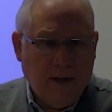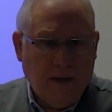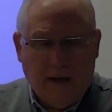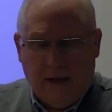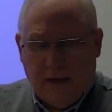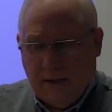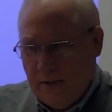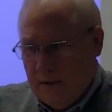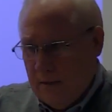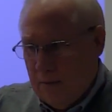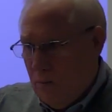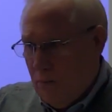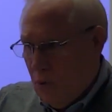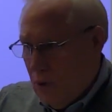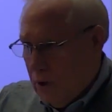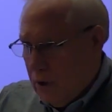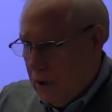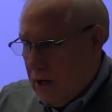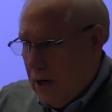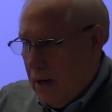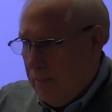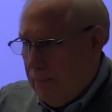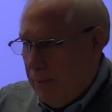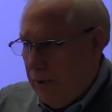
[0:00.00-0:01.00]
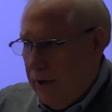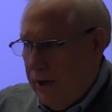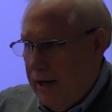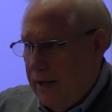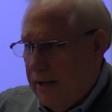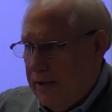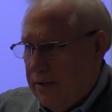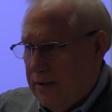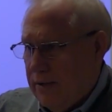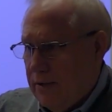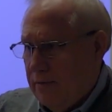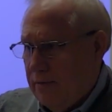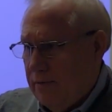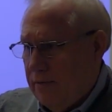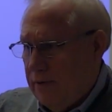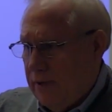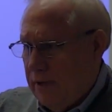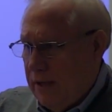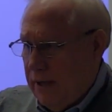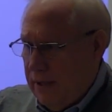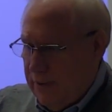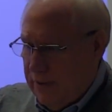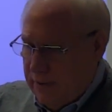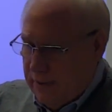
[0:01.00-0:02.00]
It's a more comprehensive
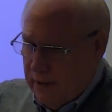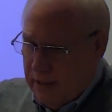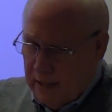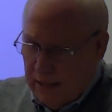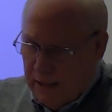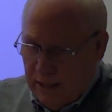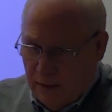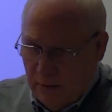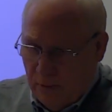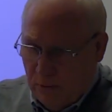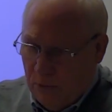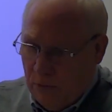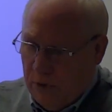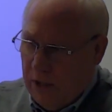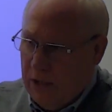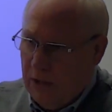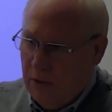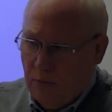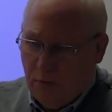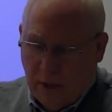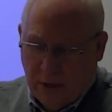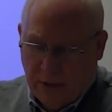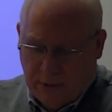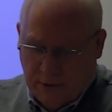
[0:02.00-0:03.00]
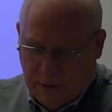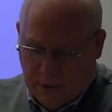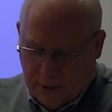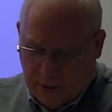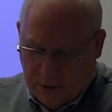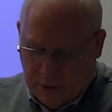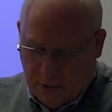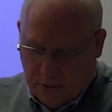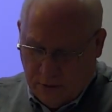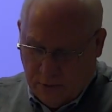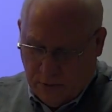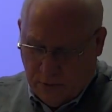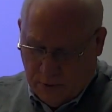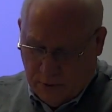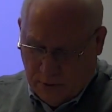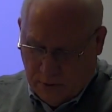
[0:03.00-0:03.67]
and it really runs this through